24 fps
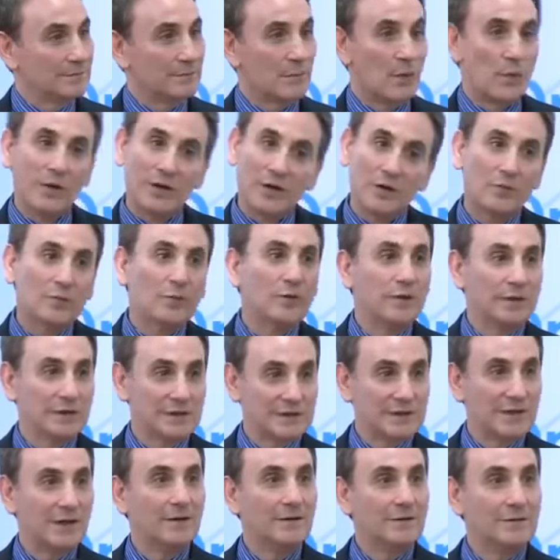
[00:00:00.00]
But we don't really
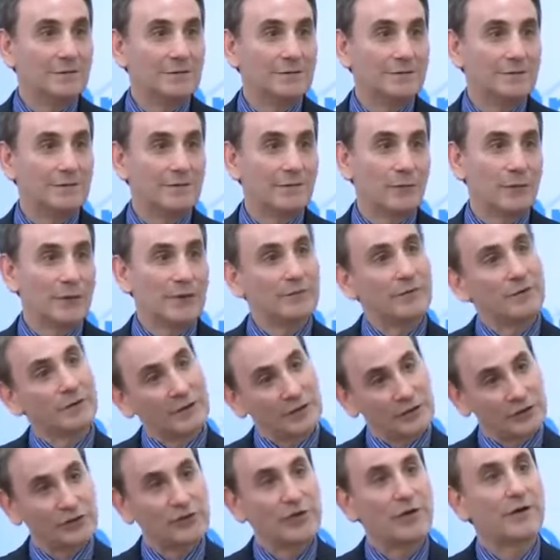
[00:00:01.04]
sell. We
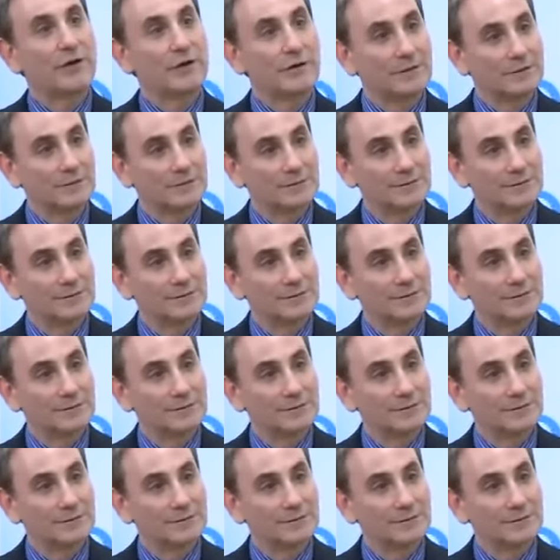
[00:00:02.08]
really share.